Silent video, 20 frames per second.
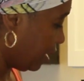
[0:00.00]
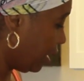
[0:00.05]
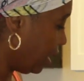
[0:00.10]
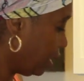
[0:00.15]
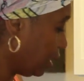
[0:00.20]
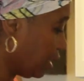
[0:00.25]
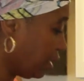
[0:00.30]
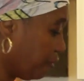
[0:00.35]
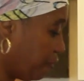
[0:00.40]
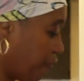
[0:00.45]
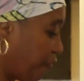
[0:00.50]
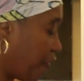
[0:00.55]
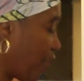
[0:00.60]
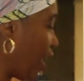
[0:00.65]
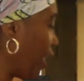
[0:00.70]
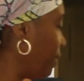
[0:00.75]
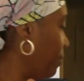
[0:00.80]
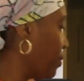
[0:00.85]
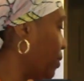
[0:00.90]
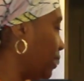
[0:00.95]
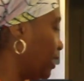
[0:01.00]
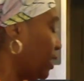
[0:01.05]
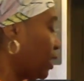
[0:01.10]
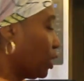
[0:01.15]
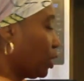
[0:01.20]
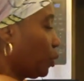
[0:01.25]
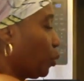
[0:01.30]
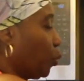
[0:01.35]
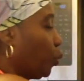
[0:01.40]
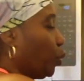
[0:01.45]
a little fibrous, a
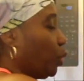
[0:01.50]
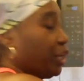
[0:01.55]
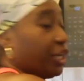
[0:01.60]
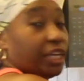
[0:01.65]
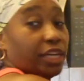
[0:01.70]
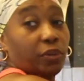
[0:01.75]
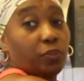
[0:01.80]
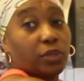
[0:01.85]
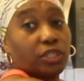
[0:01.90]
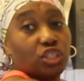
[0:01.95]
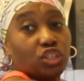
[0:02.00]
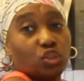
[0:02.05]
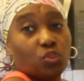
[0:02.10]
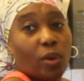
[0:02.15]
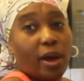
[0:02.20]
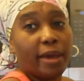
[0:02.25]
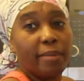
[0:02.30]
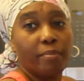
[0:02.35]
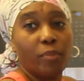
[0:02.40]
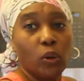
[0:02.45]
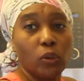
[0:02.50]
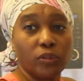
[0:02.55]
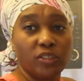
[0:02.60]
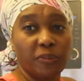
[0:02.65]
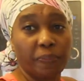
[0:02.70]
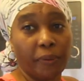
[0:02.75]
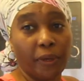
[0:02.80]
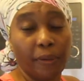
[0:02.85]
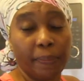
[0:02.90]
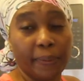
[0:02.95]
little woody, which is why most
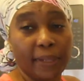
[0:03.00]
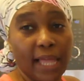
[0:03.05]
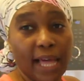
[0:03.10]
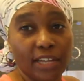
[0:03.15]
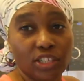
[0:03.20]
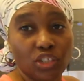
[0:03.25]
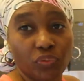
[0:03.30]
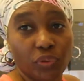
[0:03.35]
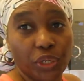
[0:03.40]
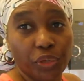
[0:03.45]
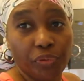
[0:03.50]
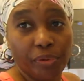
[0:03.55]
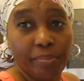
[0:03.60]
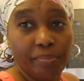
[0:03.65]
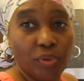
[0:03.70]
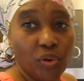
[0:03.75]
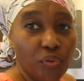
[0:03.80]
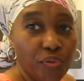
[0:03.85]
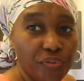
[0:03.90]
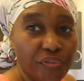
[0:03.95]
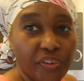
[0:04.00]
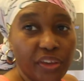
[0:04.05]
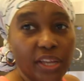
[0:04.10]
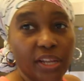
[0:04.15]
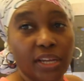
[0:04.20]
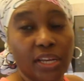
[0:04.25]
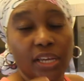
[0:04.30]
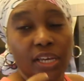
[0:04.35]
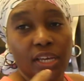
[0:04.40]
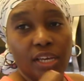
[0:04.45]
people actually remove
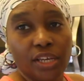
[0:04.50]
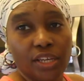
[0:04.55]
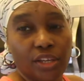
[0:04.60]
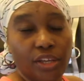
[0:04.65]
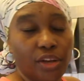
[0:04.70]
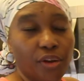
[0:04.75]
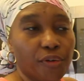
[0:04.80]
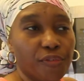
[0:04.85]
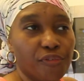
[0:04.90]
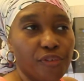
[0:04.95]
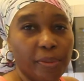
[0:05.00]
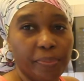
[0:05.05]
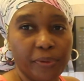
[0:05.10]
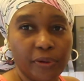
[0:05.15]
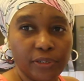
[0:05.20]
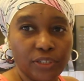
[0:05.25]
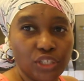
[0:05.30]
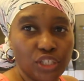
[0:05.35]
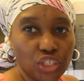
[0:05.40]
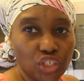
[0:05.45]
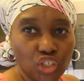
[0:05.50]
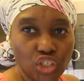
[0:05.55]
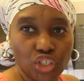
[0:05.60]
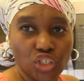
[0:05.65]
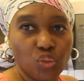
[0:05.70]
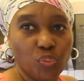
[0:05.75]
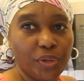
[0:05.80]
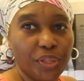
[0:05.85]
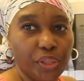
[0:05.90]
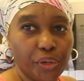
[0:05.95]
it, you know, from their
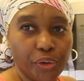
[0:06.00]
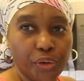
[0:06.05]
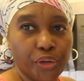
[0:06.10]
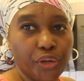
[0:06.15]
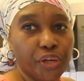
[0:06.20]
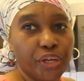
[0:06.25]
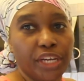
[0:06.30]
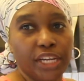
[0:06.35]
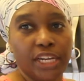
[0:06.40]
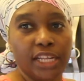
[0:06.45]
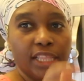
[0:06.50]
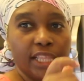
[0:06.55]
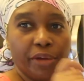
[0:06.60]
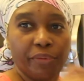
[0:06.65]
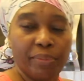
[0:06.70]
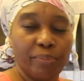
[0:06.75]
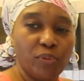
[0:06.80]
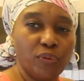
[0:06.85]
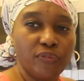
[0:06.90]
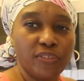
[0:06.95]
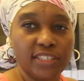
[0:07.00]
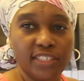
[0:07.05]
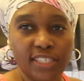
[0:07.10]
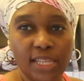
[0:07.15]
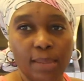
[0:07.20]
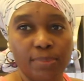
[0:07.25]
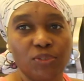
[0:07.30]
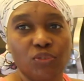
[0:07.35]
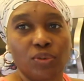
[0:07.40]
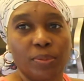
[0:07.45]
dishes when they're cooking it. They remove the
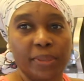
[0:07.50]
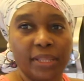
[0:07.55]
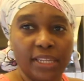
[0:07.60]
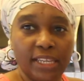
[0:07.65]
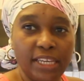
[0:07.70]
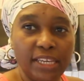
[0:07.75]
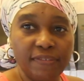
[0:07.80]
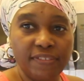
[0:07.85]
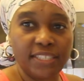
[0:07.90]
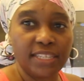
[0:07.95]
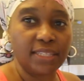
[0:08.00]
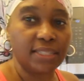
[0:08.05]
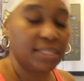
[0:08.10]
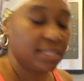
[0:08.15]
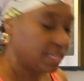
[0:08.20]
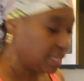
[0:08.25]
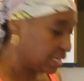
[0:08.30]
stems from the leaves, and